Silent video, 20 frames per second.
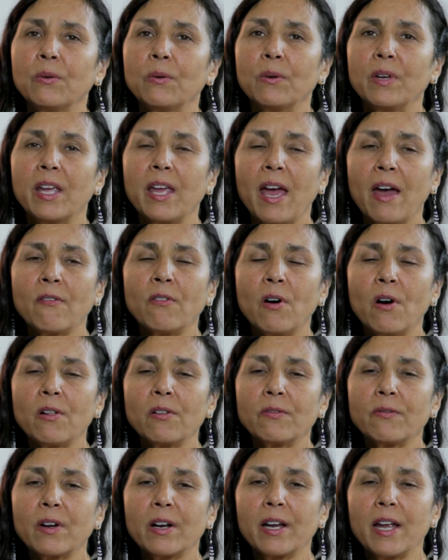We have all
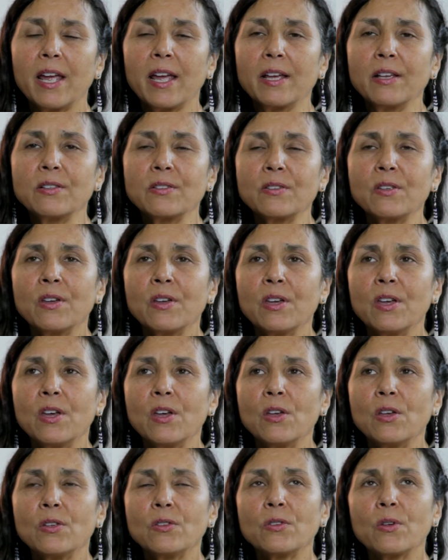of our eggs.
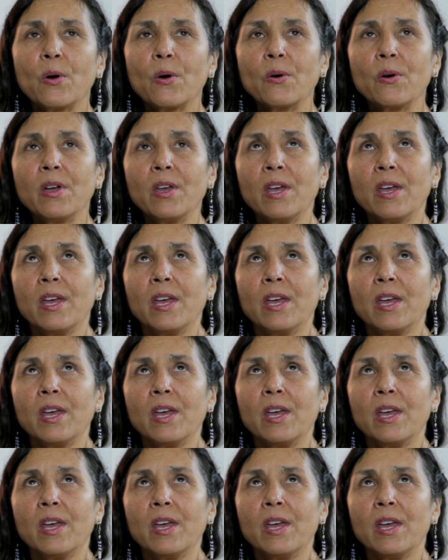So